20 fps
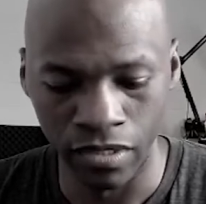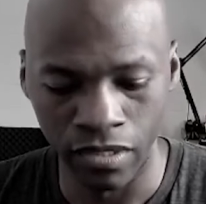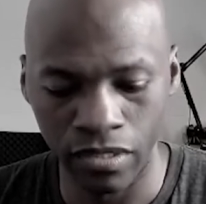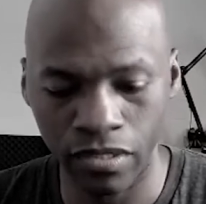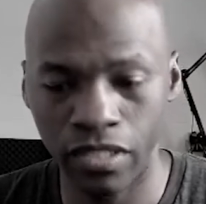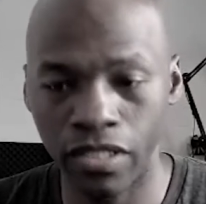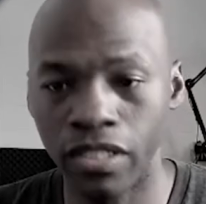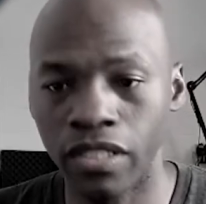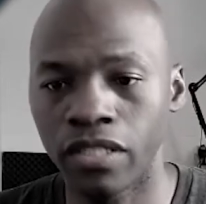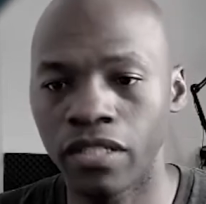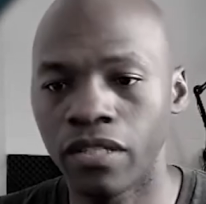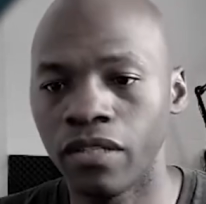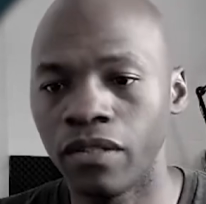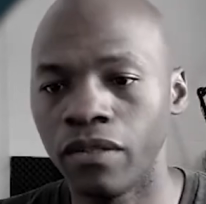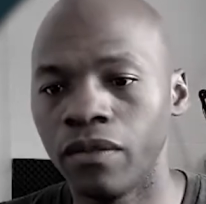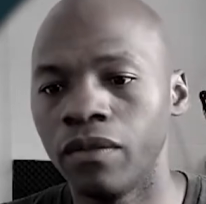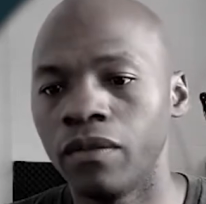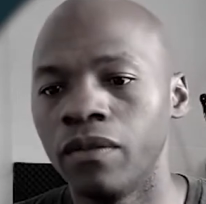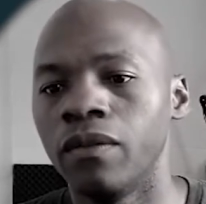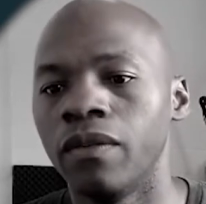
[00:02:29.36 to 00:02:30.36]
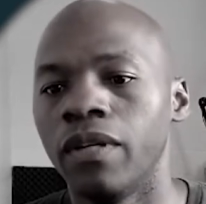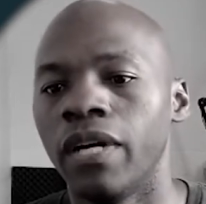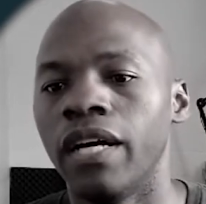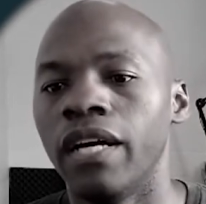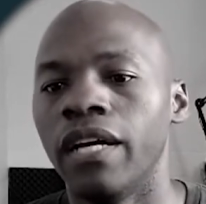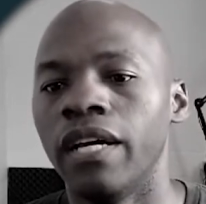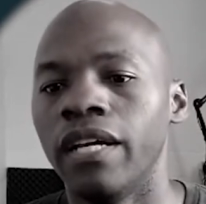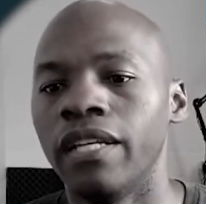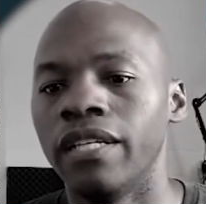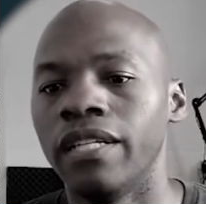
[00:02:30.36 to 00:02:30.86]
T2,
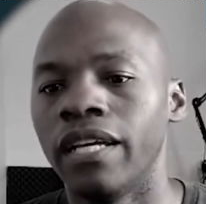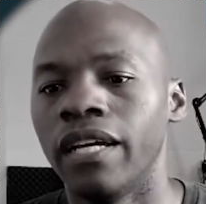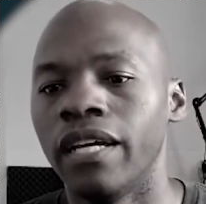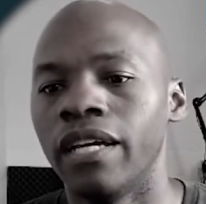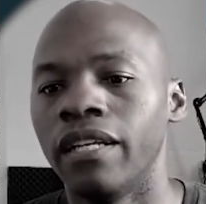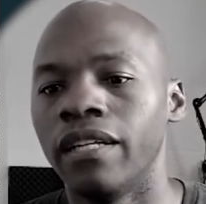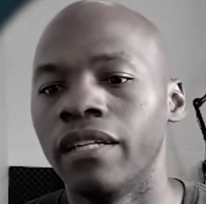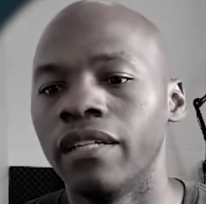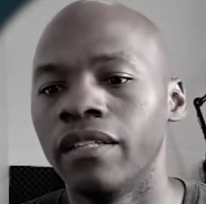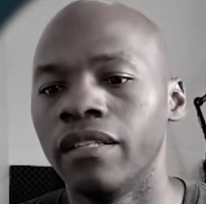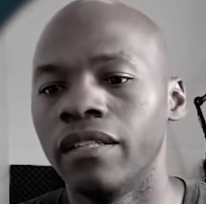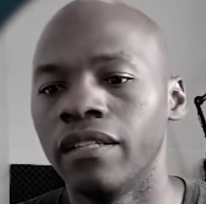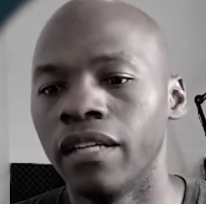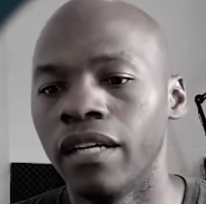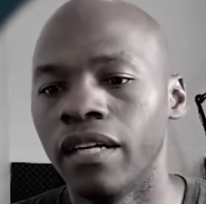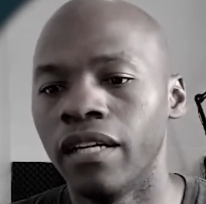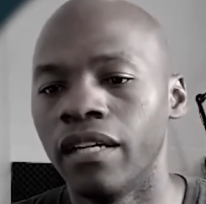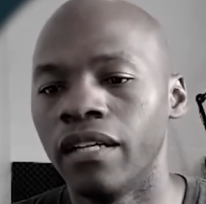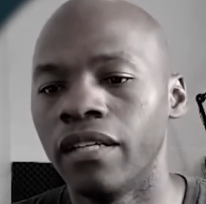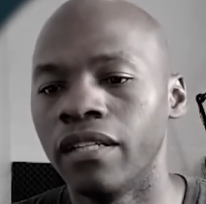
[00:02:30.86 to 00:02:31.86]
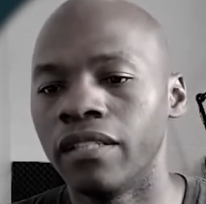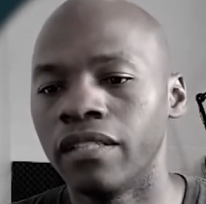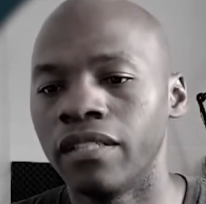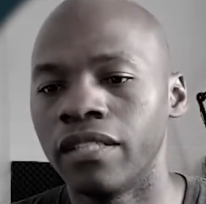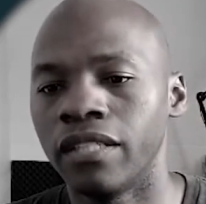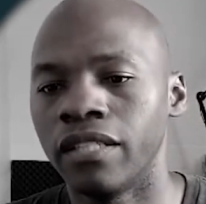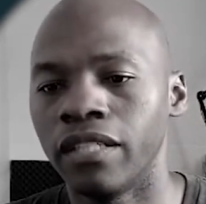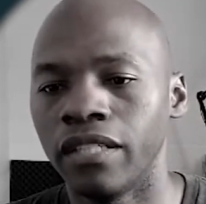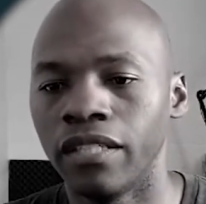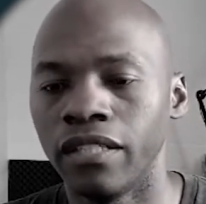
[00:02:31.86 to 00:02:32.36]
and then
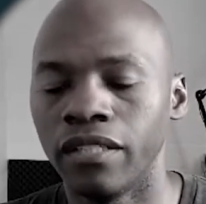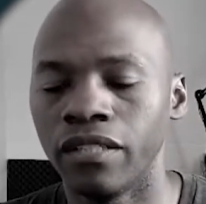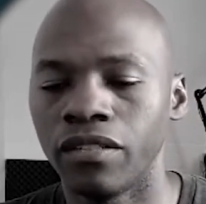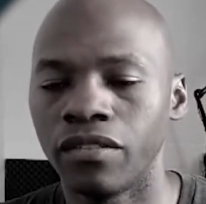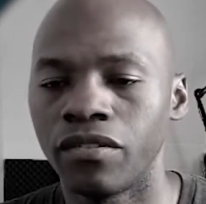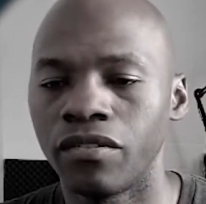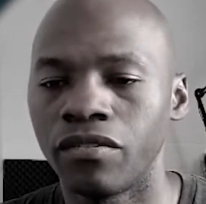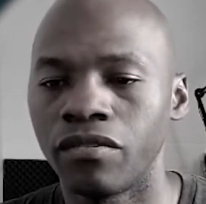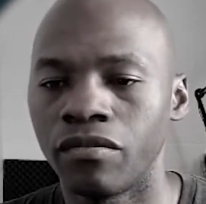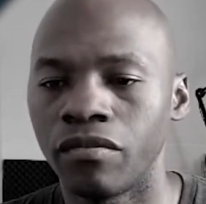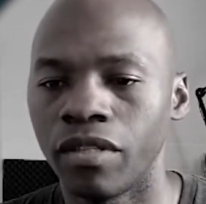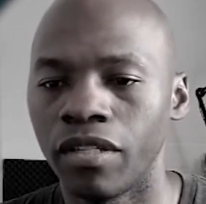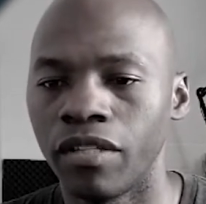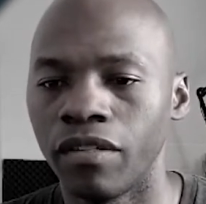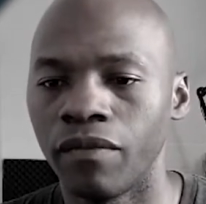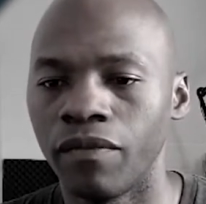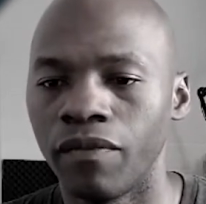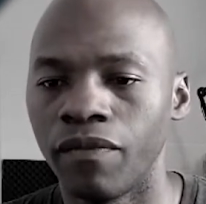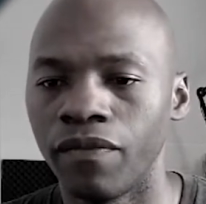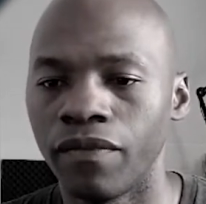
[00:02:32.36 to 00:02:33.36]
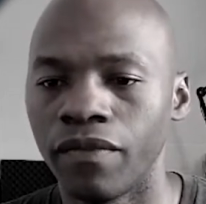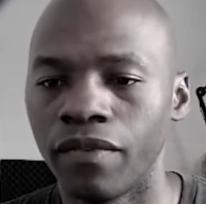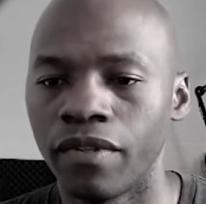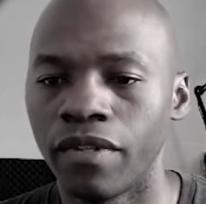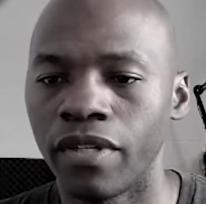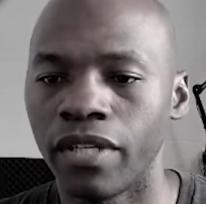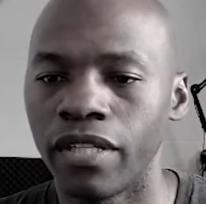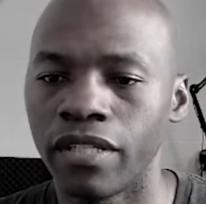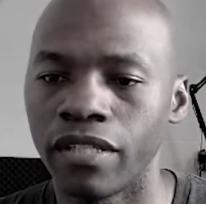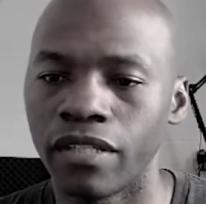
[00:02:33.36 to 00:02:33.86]
T3,
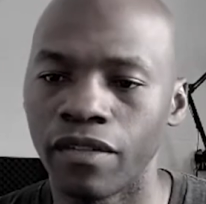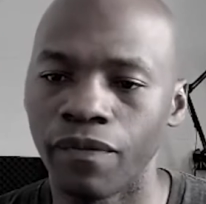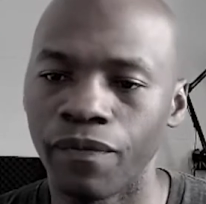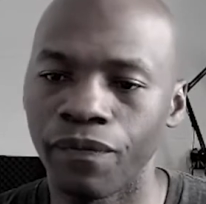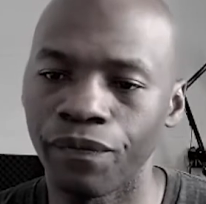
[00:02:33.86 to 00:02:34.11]
right?